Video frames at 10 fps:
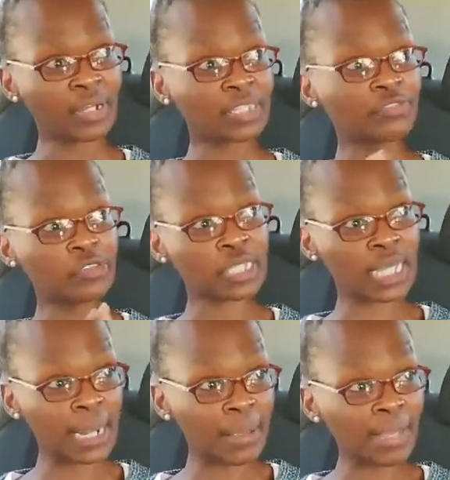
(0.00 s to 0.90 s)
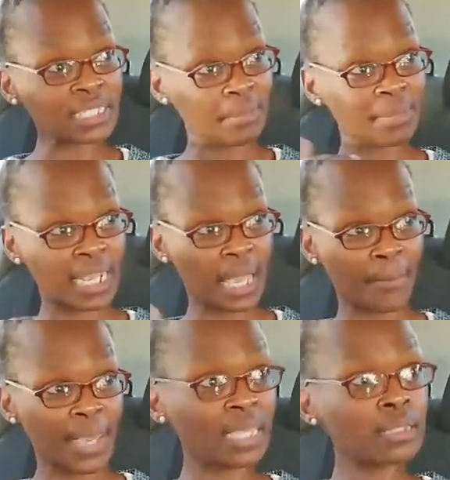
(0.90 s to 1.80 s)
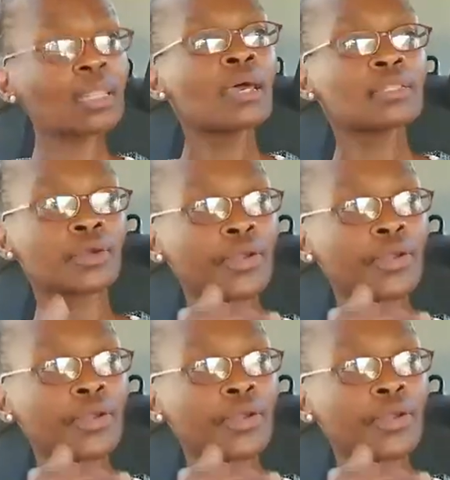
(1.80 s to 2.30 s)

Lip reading: Because if you scream and somebody came in,